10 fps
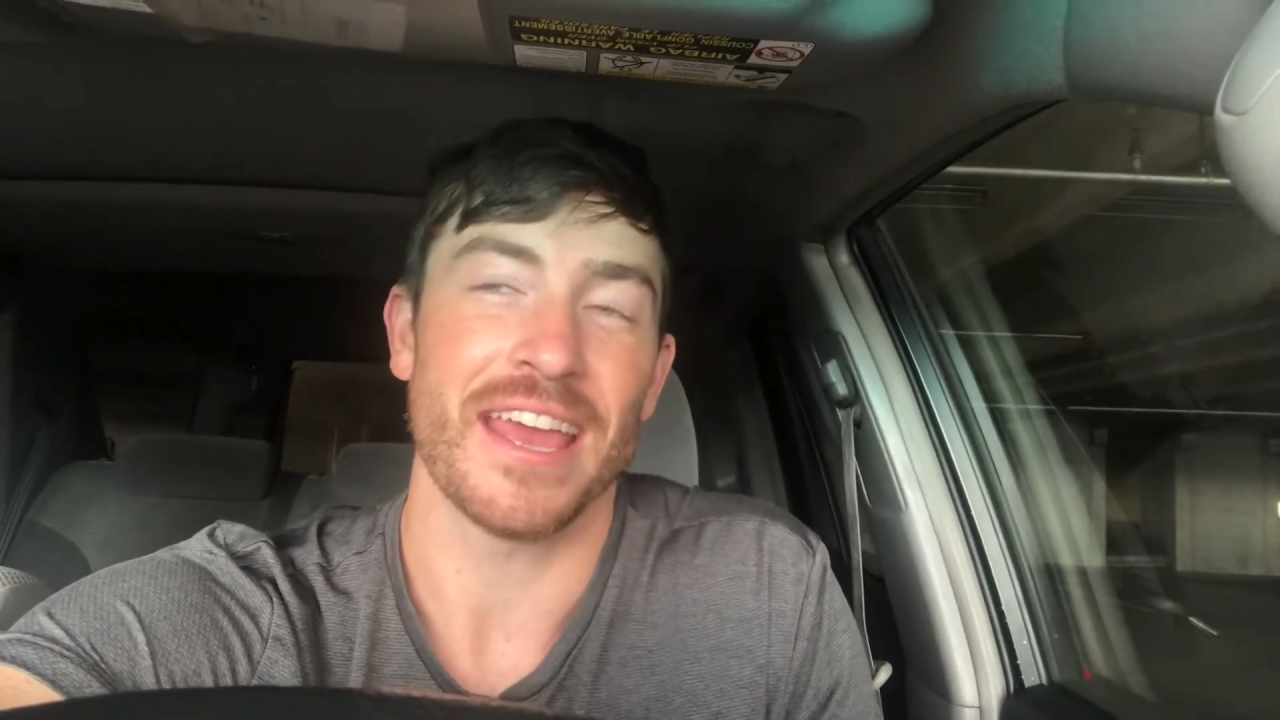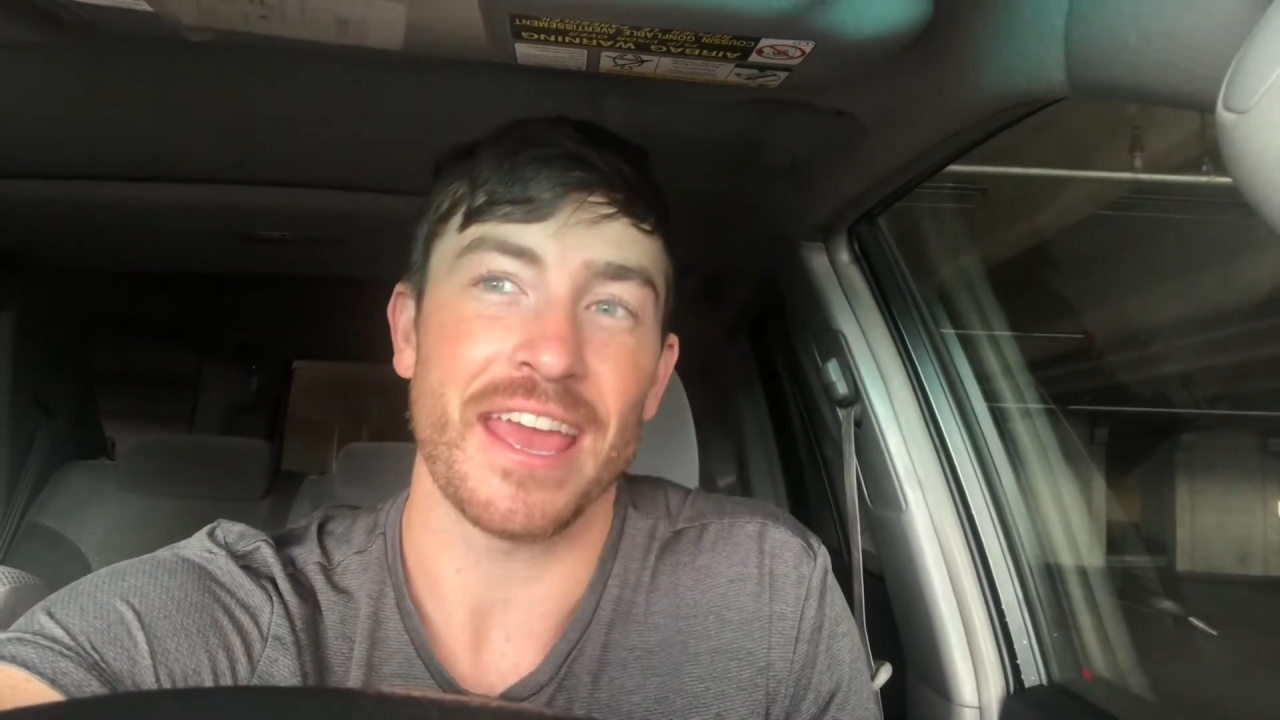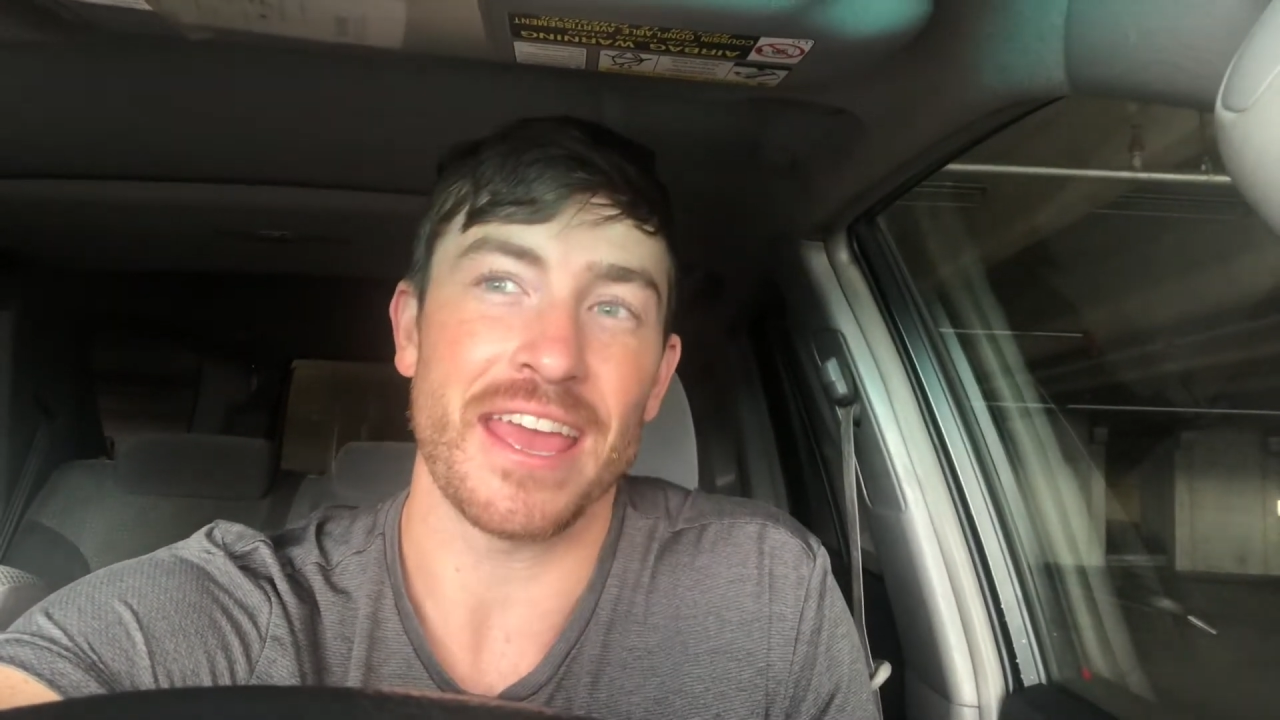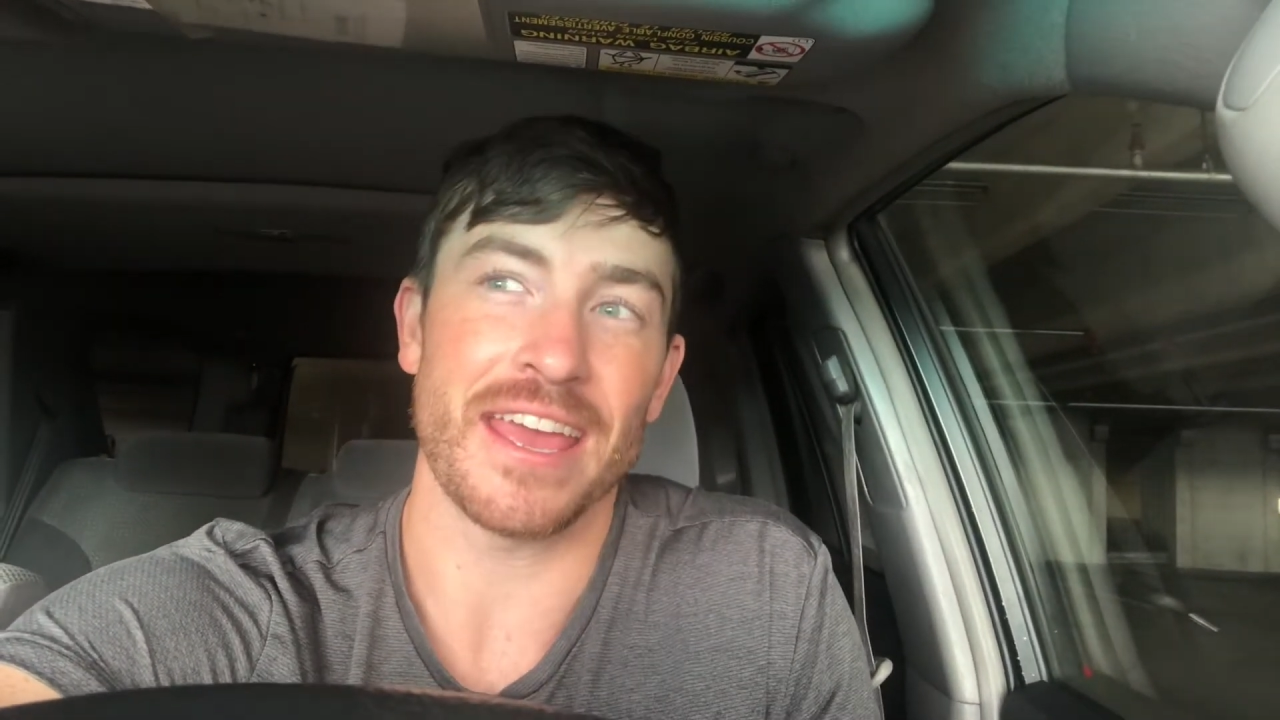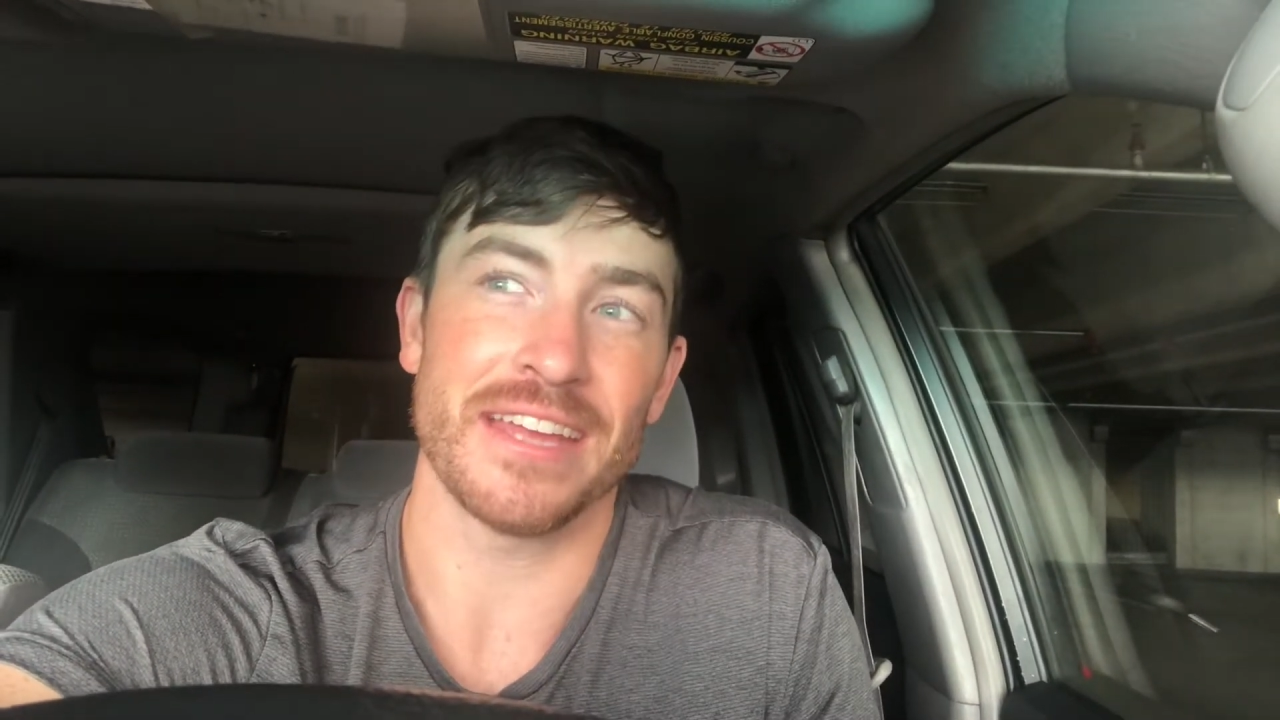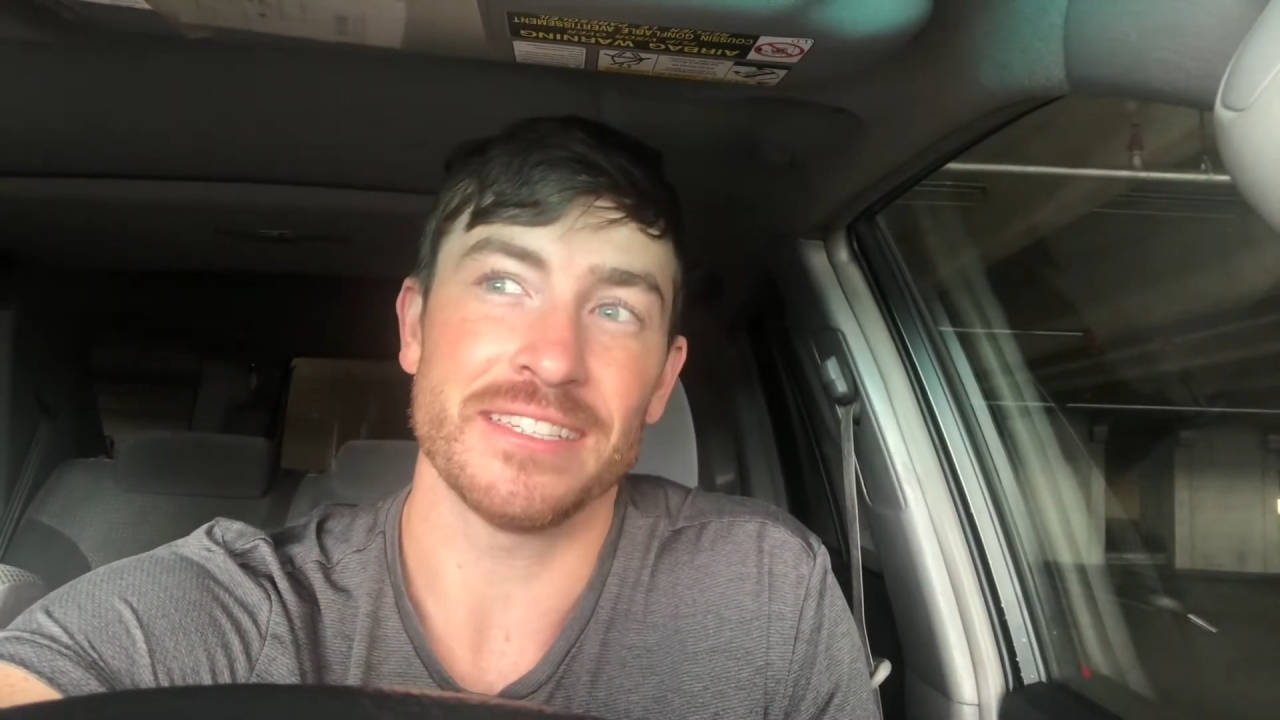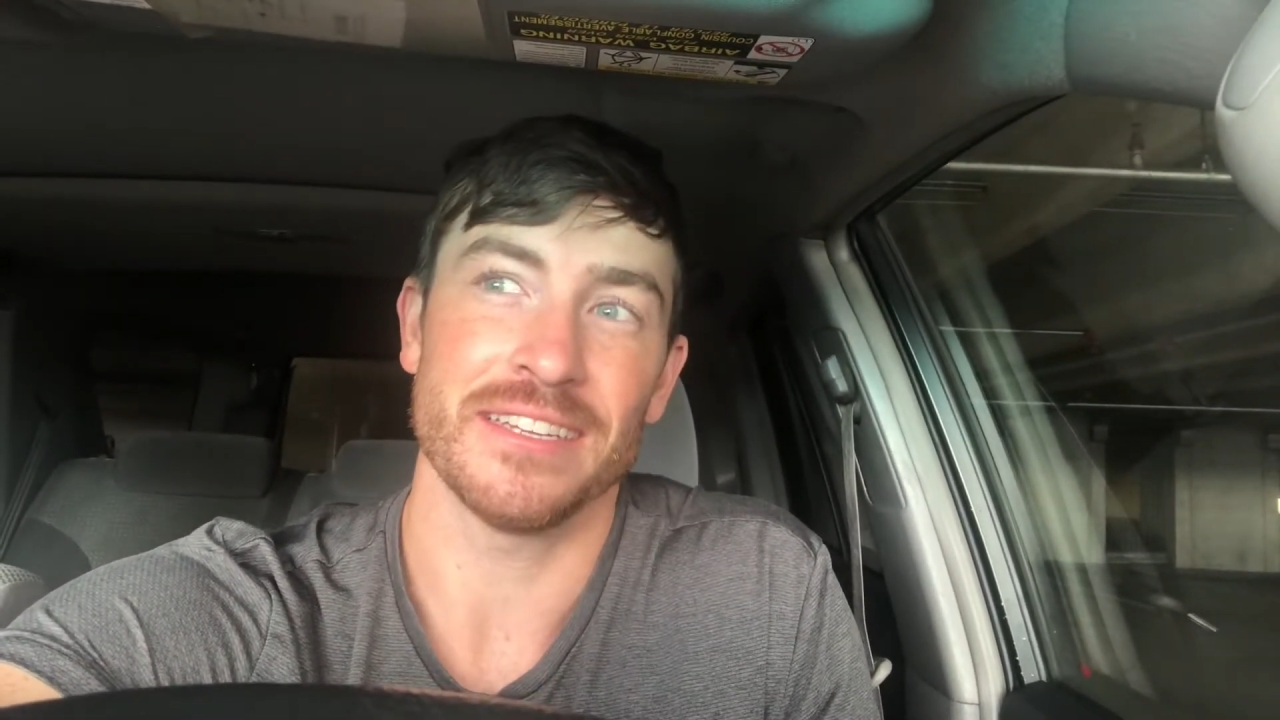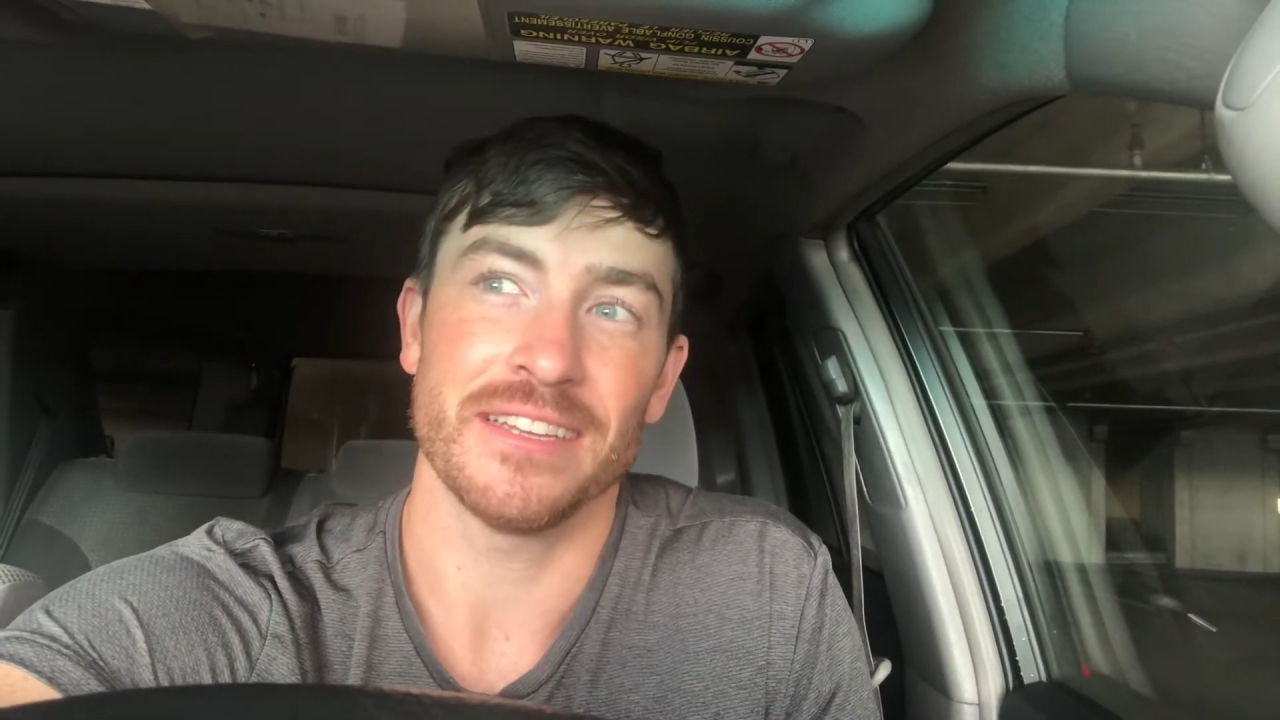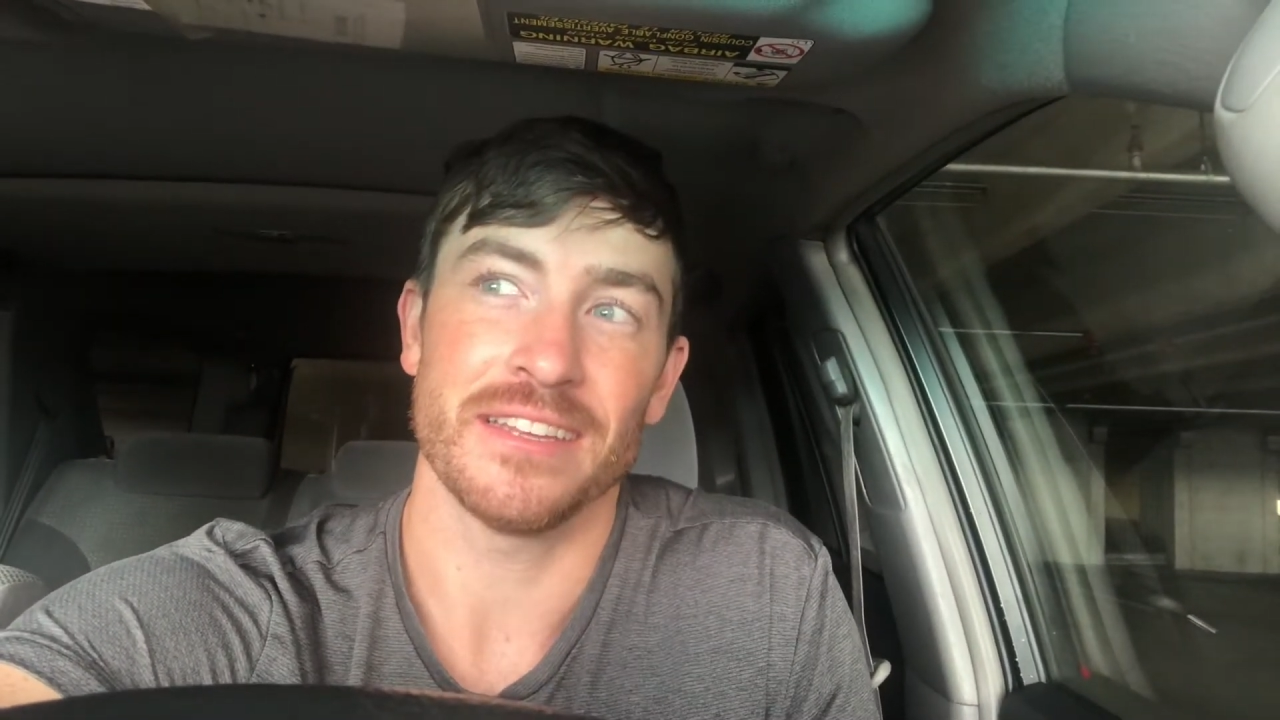And